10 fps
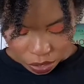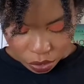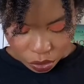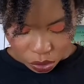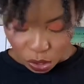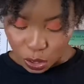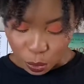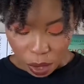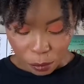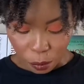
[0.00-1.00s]
So
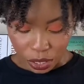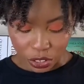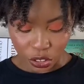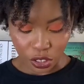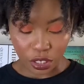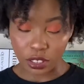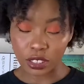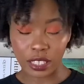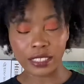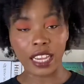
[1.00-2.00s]
12 questions
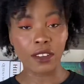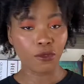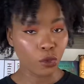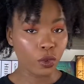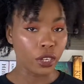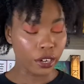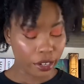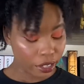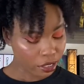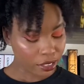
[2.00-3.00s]
that I fully
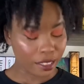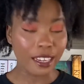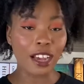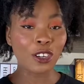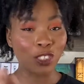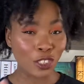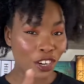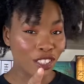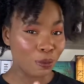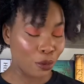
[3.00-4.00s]
earned. Then I also
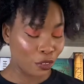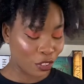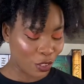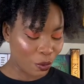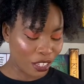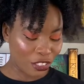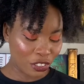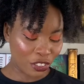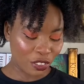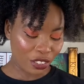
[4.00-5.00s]
got the bonus
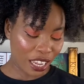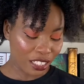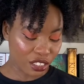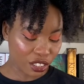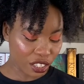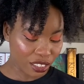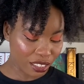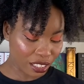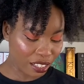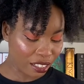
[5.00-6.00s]
questions, so that's
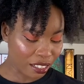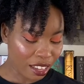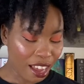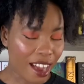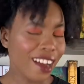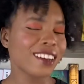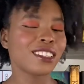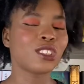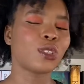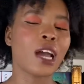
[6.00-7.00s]
13 and
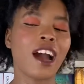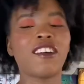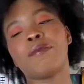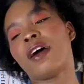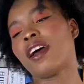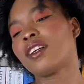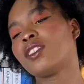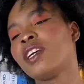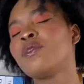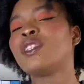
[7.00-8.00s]
the 2 half marks. So
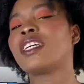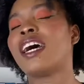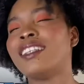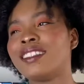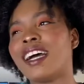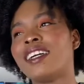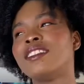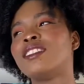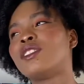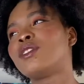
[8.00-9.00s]
if you want to add
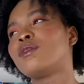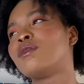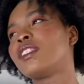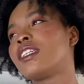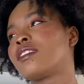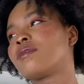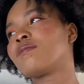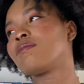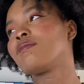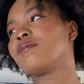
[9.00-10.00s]
it. Like
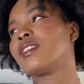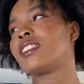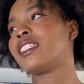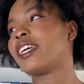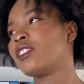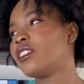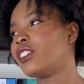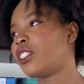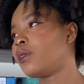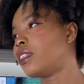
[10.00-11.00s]
the
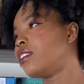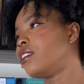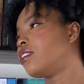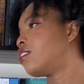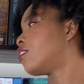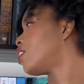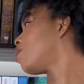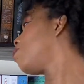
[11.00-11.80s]
technology one, if